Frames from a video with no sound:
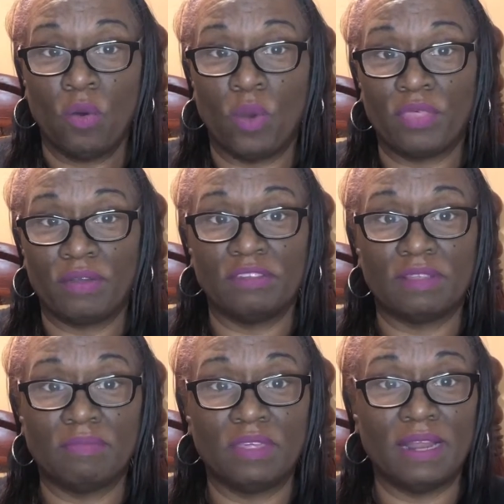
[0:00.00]
whether it's
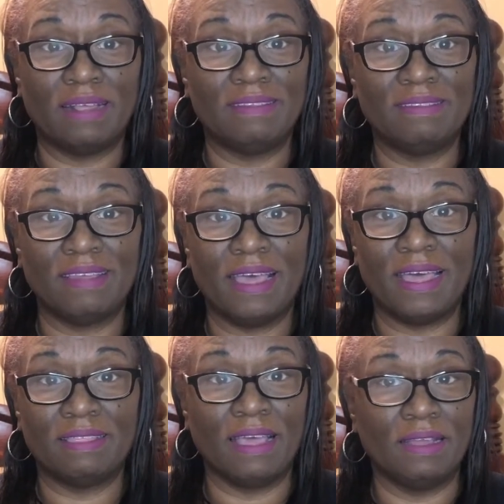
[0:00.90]
something I
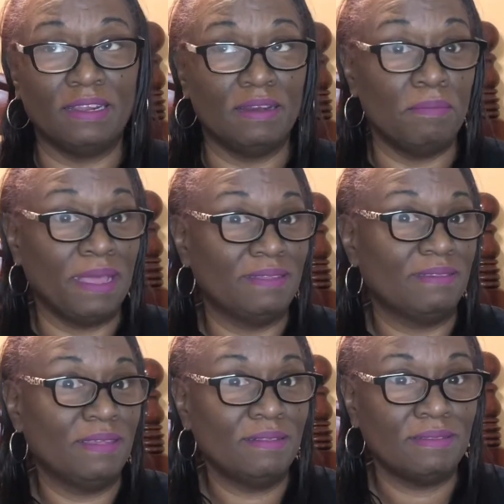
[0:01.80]
said that didn't make
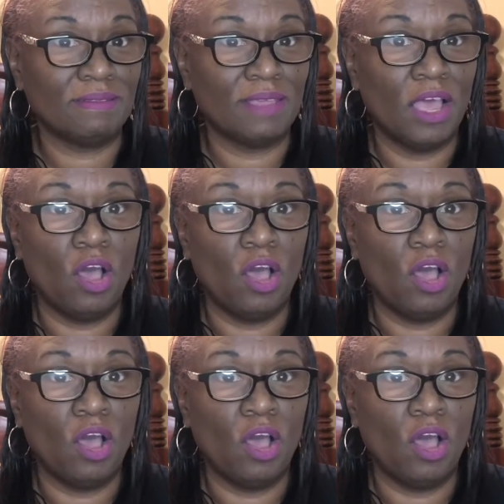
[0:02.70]
sense